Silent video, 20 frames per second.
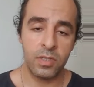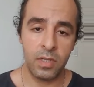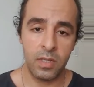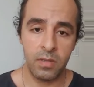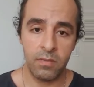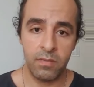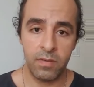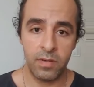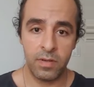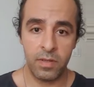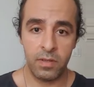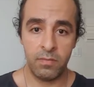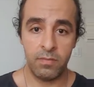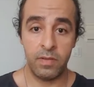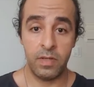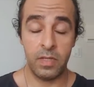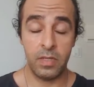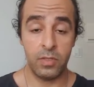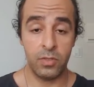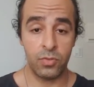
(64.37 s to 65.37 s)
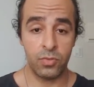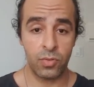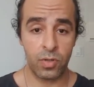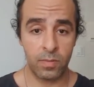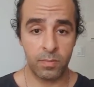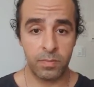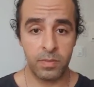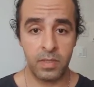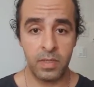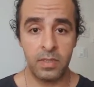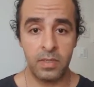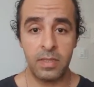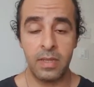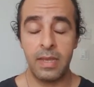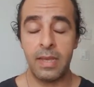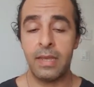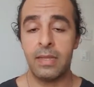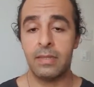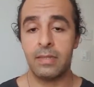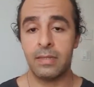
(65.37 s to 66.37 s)
delivery will interrupted
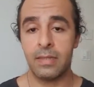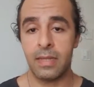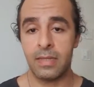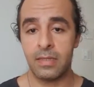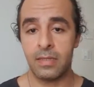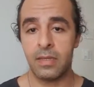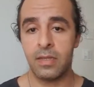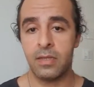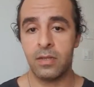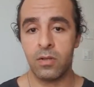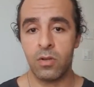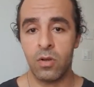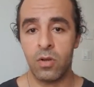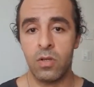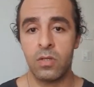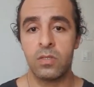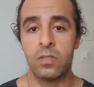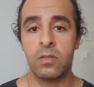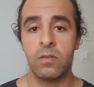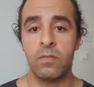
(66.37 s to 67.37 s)
and that can cause